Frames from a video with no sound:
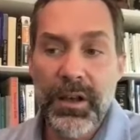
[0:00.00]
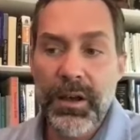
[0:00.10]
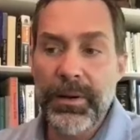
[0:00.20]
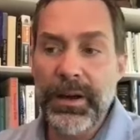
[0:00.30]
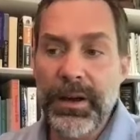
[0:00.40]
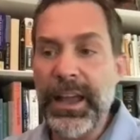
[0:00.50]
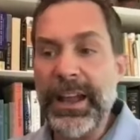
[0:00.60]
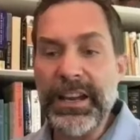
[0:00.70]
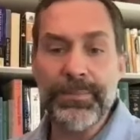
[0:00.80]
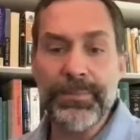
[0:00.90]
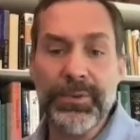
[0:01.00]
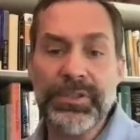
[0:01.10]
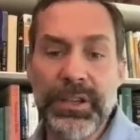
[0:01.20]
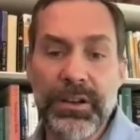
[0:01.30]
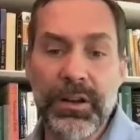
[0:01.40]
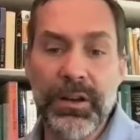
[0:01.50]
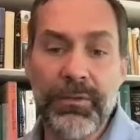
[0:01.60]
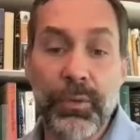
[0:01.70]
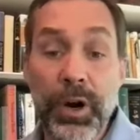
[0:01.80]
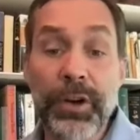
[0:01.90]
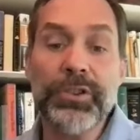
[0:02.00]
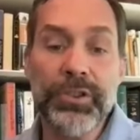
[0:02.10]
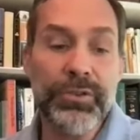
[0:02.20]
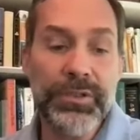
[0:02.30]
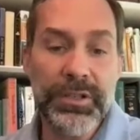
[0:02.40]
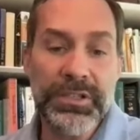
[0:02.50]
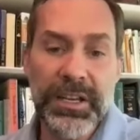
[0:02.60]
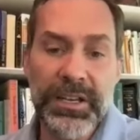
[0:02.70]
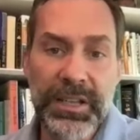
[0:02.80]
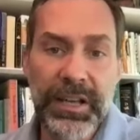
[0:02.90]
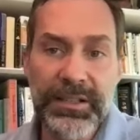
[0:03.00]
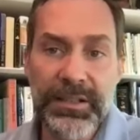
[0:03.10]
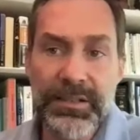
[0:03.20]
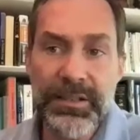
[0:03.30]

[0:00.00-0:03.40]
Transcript: About 80% of water use in the state of Texas